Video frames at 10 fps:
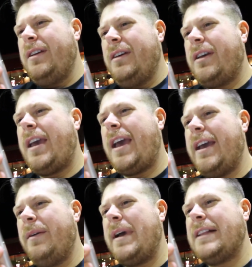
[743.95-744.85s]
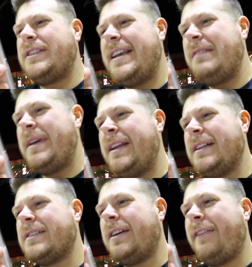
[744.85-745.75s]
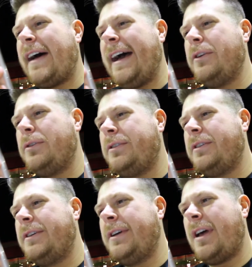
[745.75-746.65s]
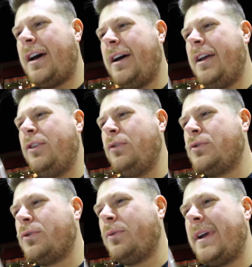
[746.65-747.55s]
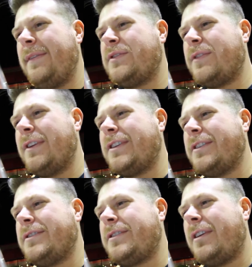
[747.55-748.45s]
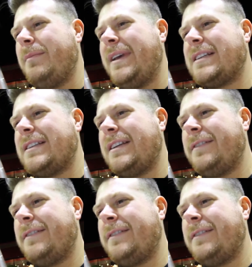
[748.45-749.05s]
Okay, we got 10 minutes of idle in neutral revs for it to start mixing.